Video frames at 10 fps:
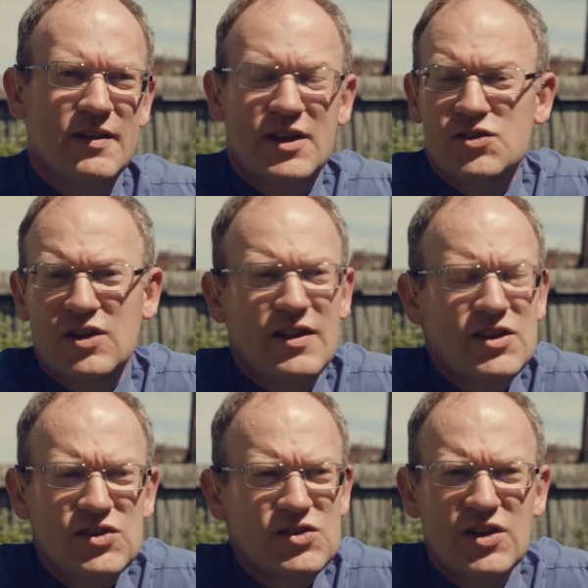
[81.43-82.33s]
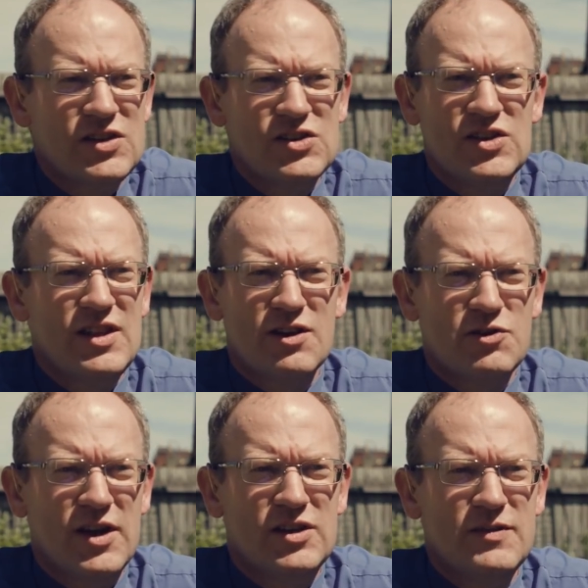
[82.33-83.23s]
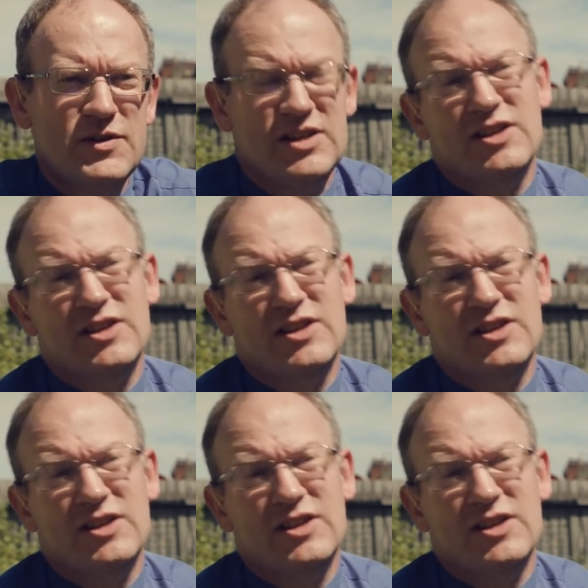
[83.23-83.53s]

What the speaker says: and that's exciting to see that creativity,